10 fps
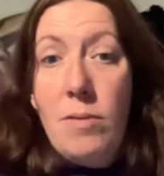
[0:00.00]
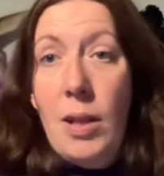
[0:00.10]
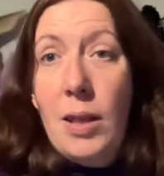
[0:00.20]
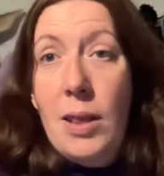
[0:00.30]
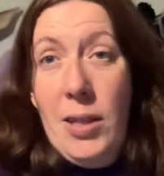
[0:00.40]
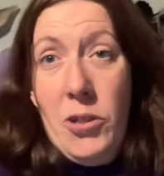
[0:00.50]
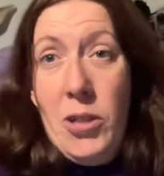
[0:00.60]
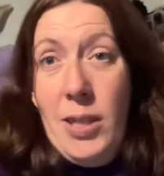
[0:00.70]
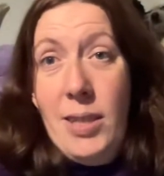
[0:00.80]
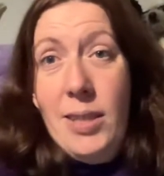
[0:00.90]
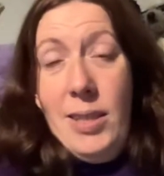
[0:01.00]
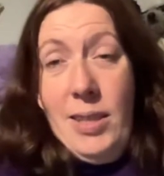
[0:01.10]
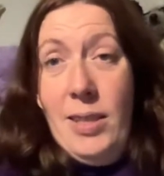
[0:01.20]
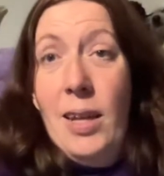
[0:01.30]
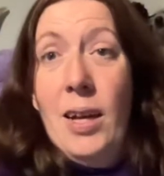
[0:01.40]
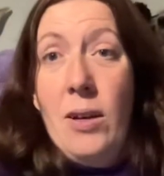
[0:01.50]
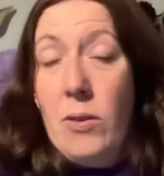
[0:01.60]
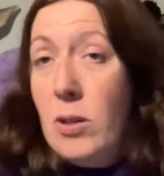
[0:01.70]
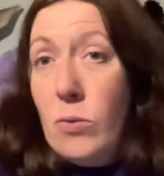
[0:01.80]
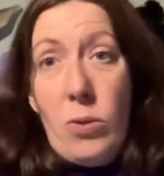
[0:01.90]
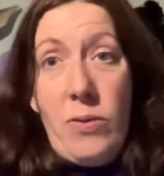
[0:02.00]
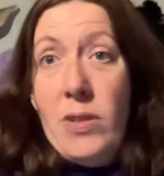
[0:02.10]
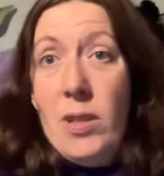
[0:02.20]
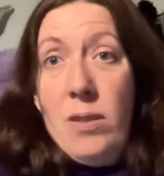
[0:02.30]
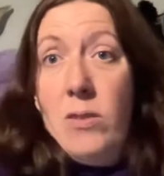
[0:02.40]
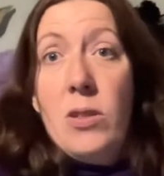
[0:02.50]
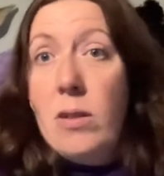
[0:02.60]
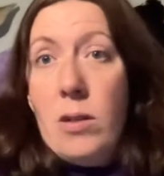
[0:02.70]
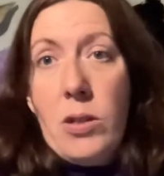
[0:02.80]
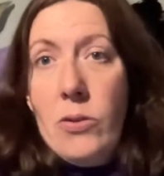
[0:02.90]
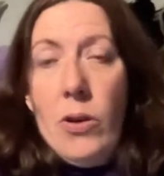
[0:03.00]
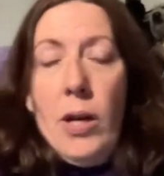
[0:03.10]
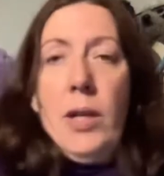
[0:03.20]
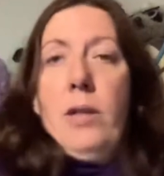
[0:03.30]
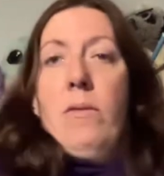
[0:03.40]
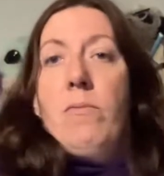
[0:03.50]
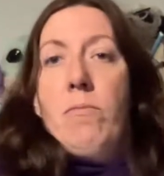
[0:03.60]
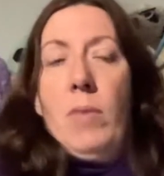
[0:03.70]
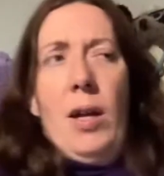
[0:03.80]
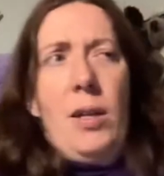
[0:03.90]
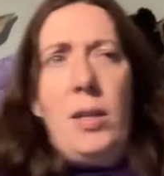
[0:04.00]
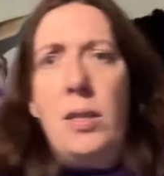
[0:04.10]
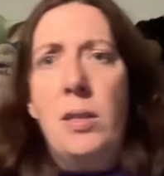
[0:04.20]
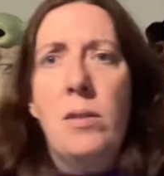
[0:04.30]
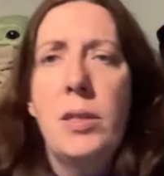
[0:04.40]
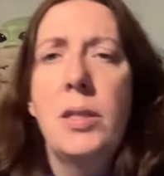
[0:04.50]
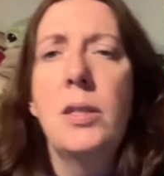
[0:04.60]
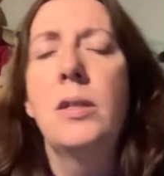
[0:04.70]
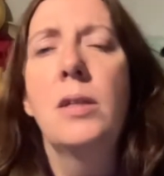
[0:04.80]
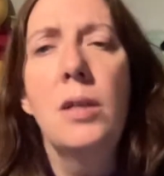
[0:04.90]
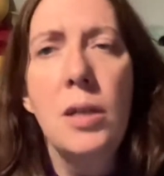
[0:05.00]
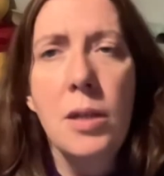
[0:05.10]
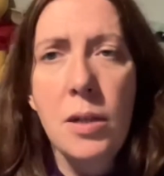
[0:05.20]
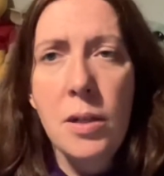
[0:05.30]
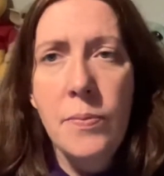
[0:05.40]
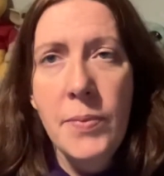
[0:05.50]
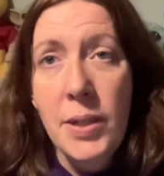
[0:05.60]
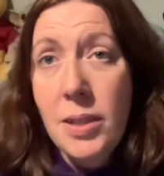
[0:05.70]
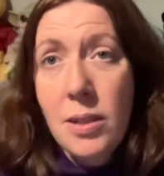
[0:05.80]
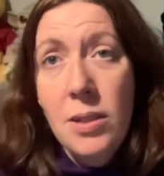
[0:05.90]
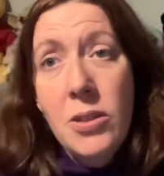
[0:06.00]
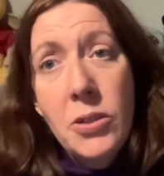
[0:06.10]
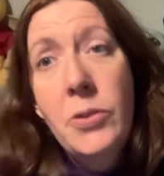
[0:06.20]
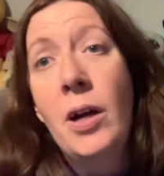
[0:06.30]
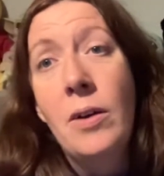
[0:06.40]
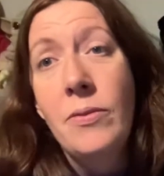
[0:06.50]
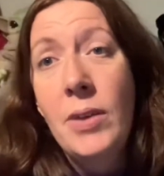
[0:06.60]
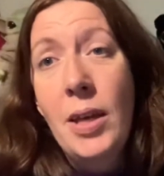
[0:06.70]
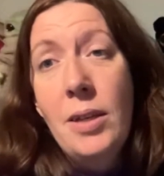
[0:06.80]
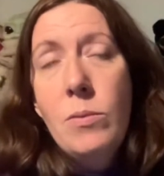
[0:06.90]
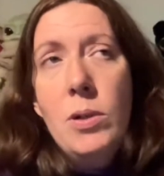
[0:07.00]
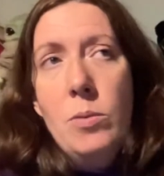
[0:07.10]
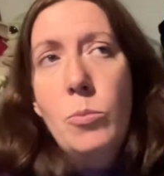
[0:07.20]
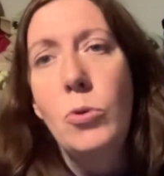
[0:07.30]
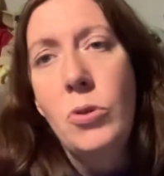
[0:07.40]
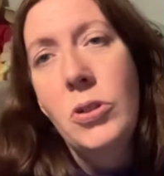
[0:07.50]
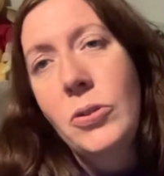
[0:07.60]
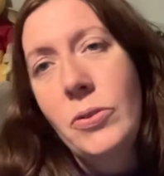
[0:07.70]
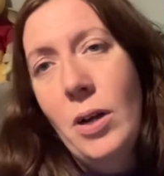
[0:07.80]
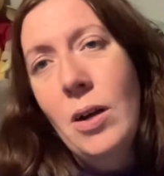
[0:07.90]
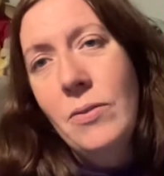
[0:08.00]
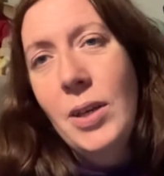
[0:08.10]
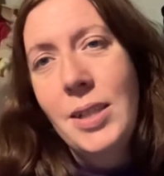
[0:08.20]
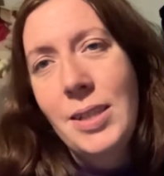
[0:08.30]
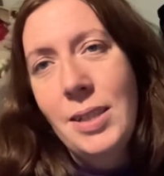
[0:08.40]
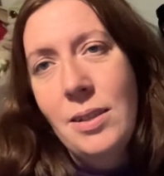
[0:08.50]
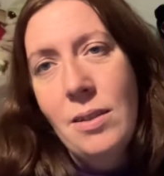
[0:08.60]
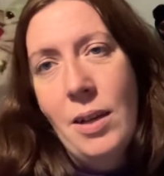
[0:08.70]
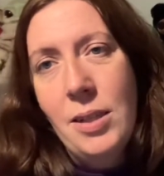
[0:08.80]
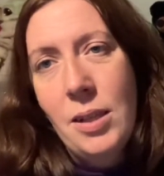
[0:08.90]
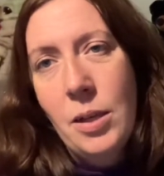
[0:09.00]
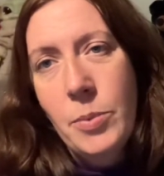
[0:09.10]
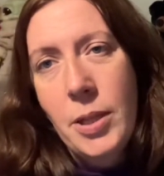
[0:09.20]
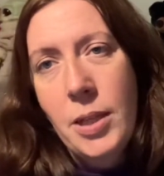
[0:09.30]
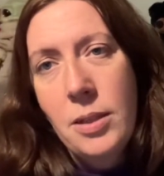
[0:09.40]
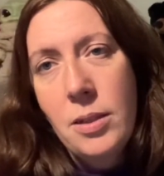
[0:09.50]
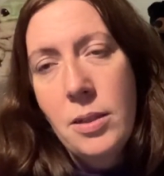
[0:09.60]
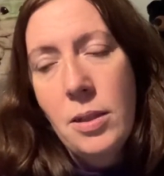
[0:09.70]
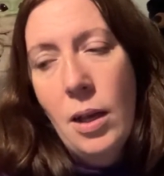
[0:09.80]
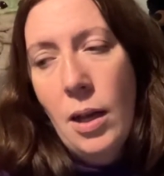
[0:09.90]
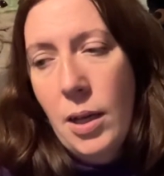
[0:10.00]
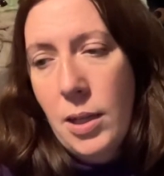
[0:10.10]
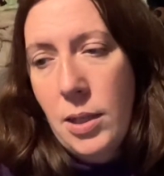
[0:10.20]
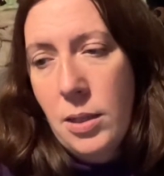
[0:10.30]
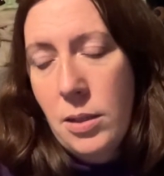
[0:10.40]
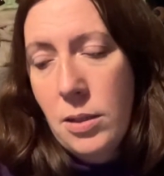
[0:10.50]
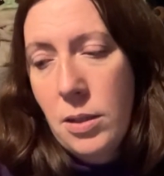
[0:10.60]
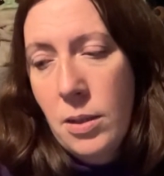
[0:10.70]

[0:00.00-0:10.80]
literally sitting down and all of a sudden just started crying. And it's like 2.5 years, well, more than 2.5 years since I had sepsis. And